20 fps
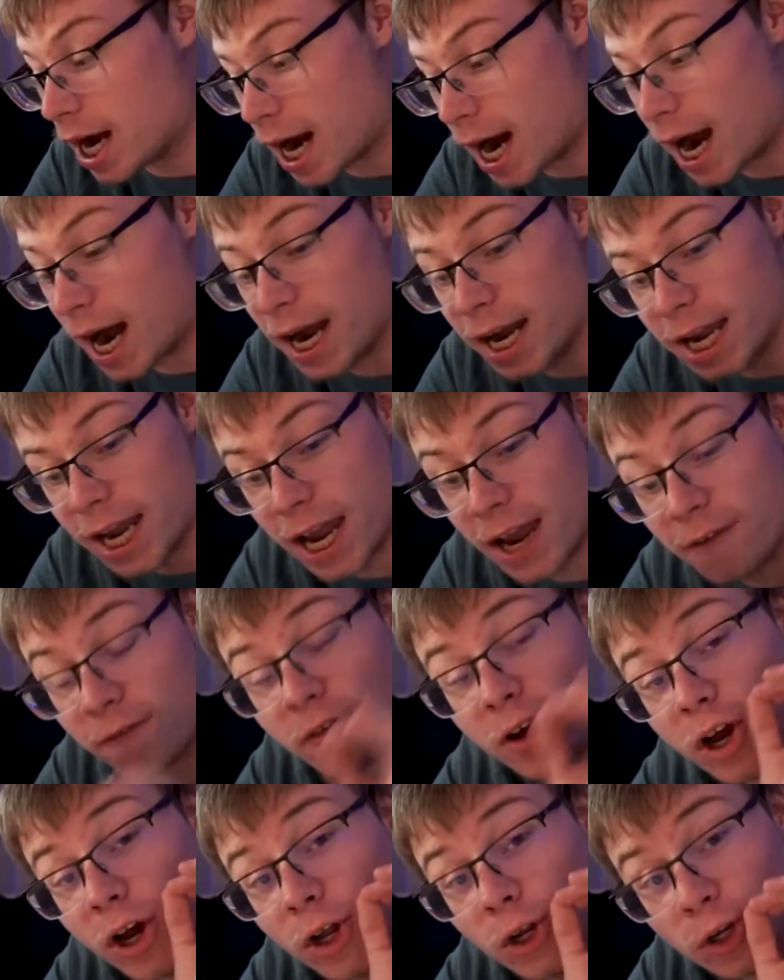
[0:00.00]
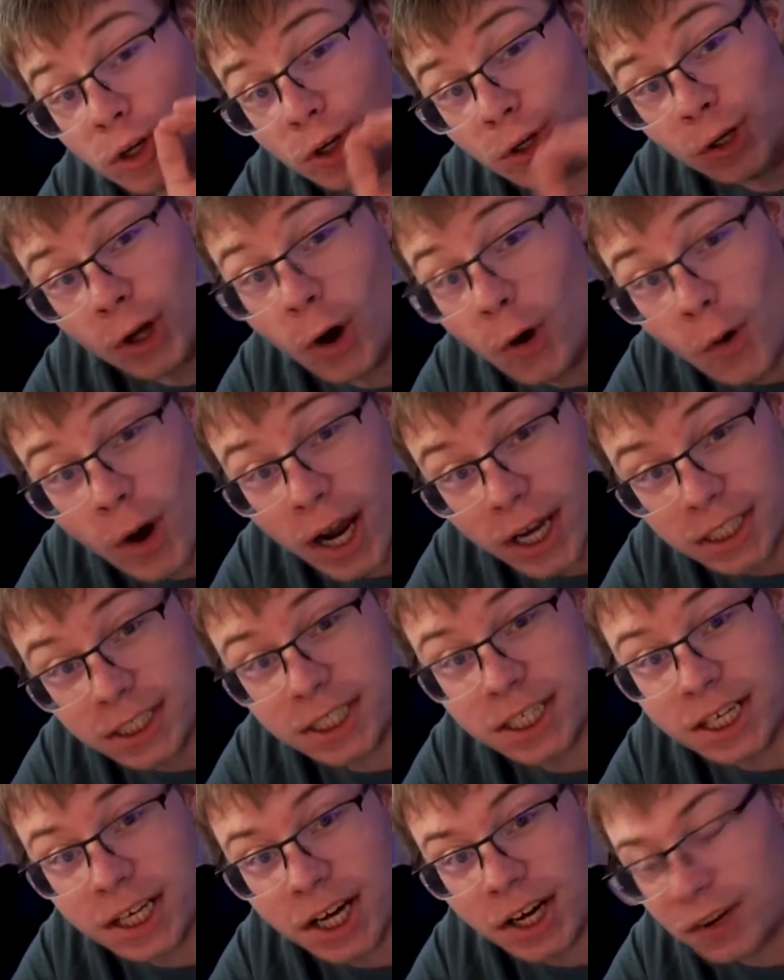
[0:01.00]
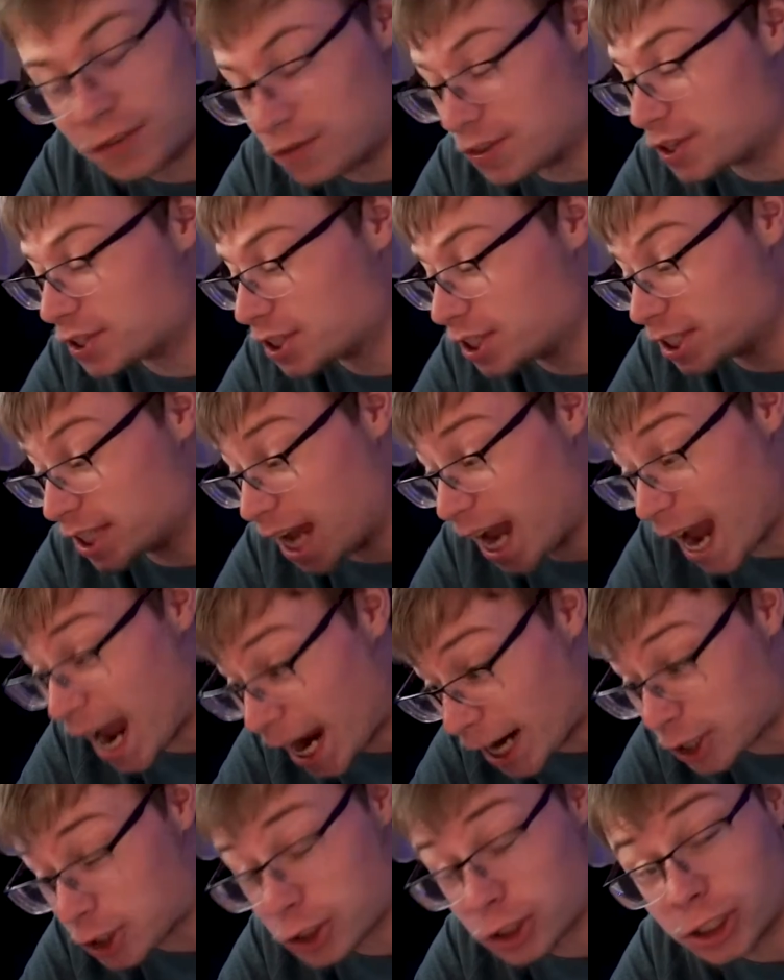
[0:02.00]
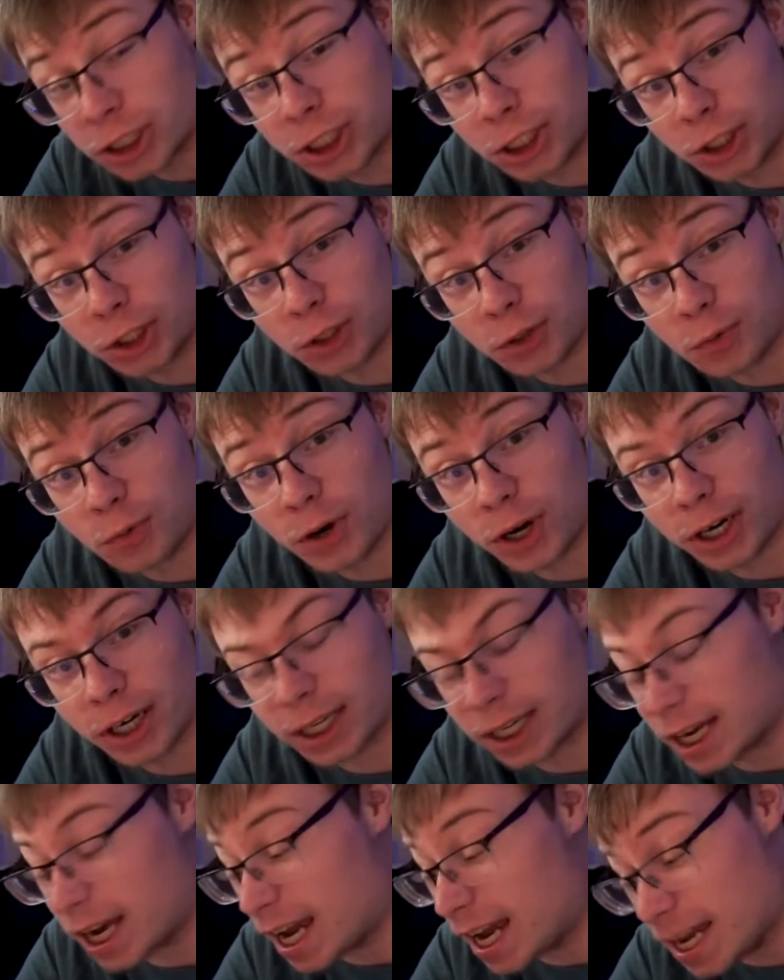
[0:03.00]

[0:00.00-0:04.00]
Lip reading: I have no idea if this is actually going to work.